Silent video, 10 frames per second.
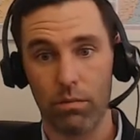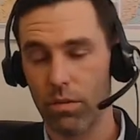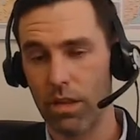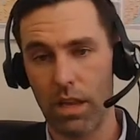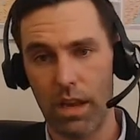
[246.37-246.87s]

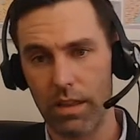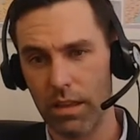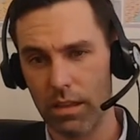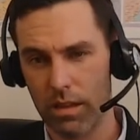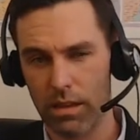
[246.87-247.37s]
Say, I
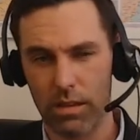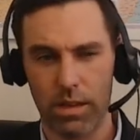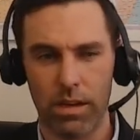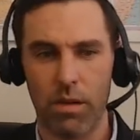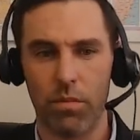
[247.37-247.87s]
think
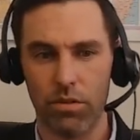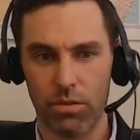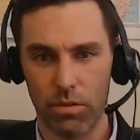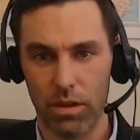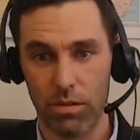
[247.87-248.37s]
the
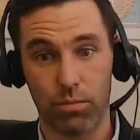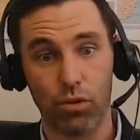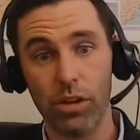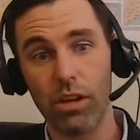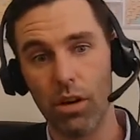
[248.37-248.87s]
numbers
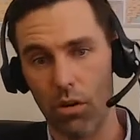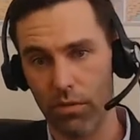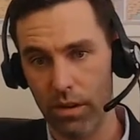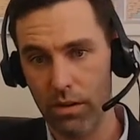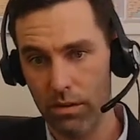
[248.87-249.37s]

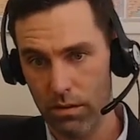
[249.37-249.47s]
pre-COVID,